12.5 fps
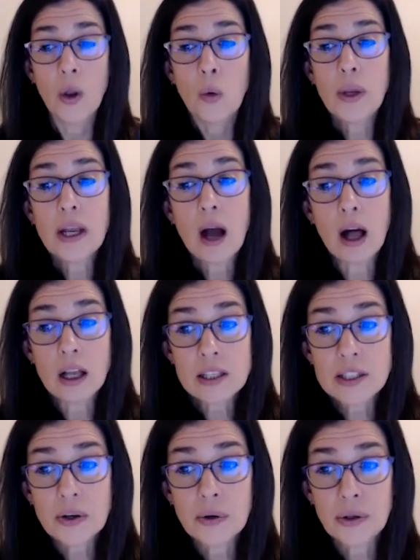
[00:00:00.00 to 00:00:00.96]
We
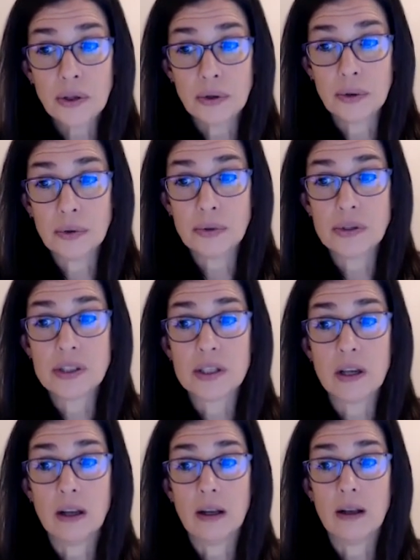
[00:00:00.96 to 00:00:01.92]
also
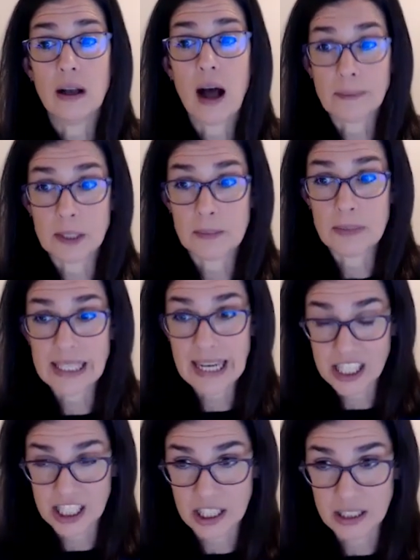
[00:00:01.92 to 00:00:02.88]
use
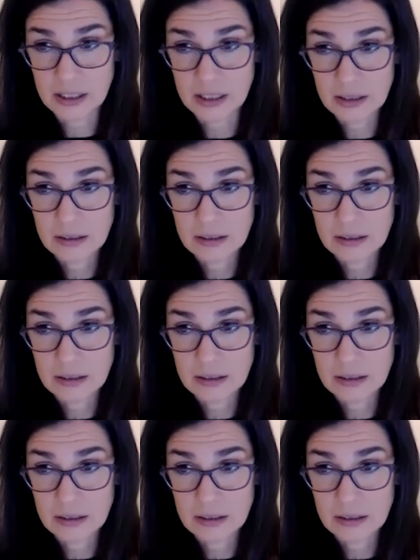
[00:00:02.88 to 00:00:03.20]
optimization.